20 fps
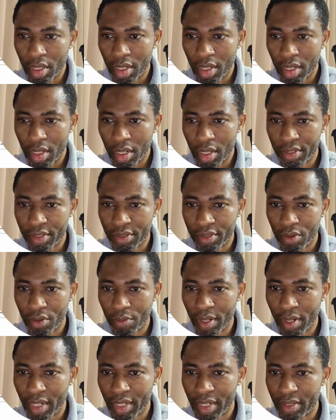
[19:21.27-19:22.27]
Let's go
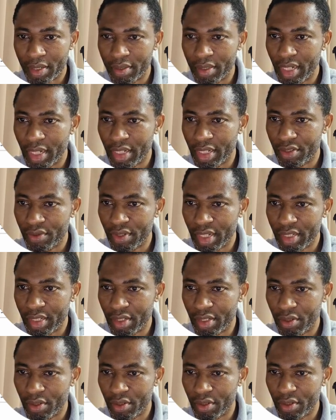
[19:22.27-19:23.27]
back. Let's
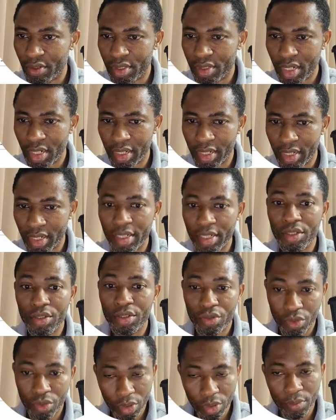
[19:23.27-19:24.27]
re-execute this cell again. It
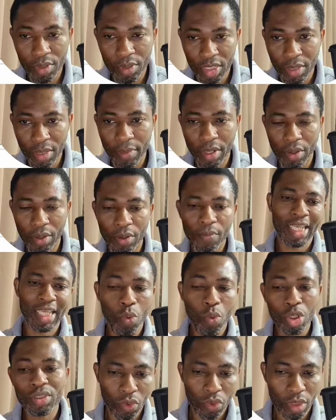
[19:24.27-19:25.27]
throws up the same error. That
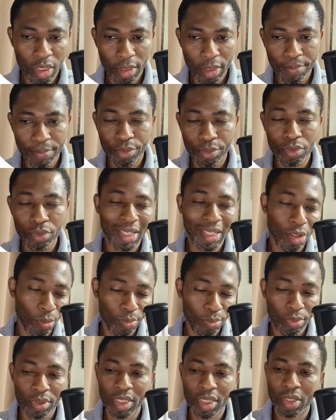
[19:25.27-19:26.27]
was okay. Built and
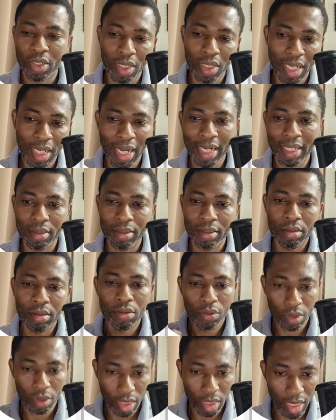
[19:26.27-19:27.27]
uploaded online.
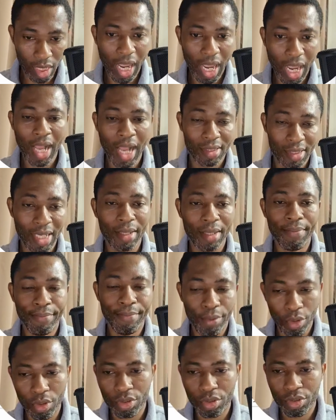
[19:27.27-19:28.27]
Okay, has that
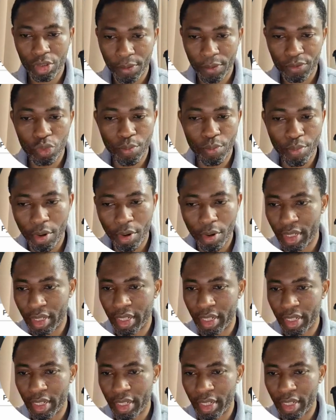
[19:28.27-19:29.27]
bug, subtle bug
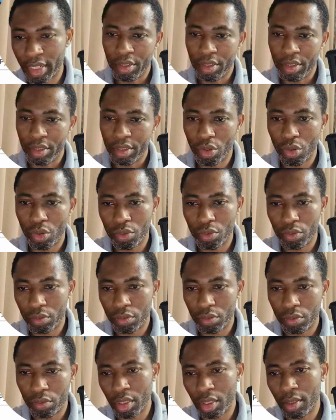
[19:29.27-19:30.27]
there.
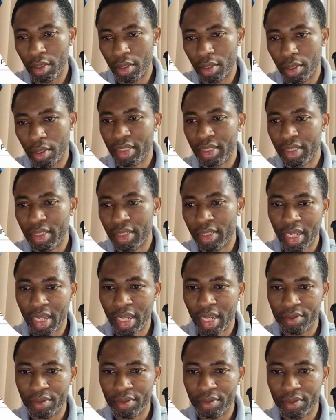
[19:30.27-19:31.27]
So let's take
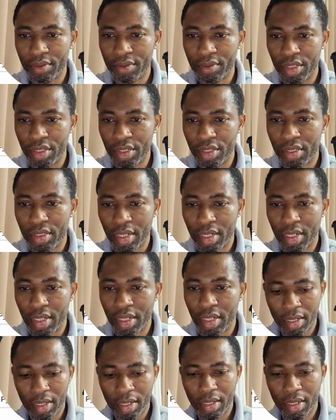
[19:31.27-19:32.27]
out these.
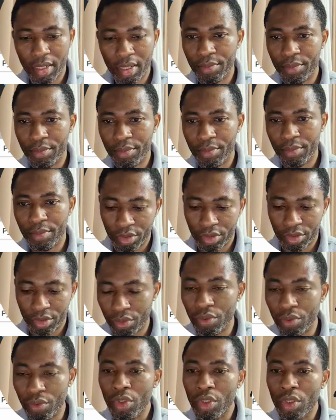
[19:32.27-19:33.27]
Let me just
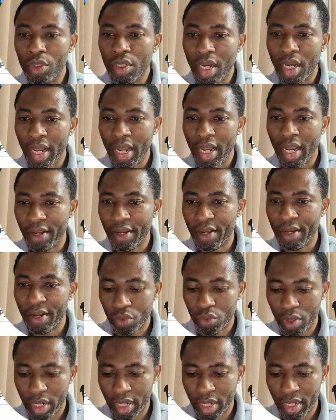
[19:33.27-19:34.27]
do. I have
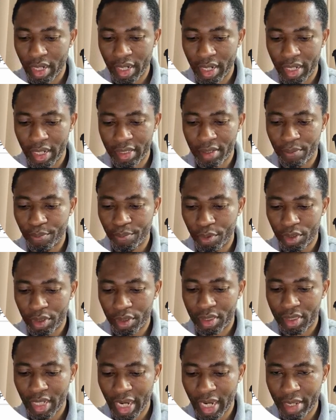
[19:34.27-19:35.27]
square. Let's
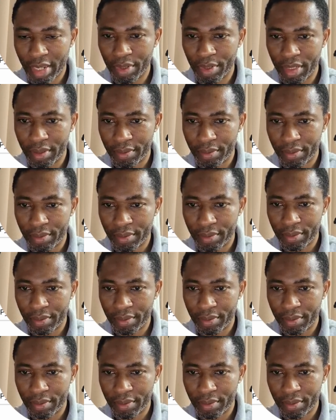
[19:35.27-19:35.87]
import timing.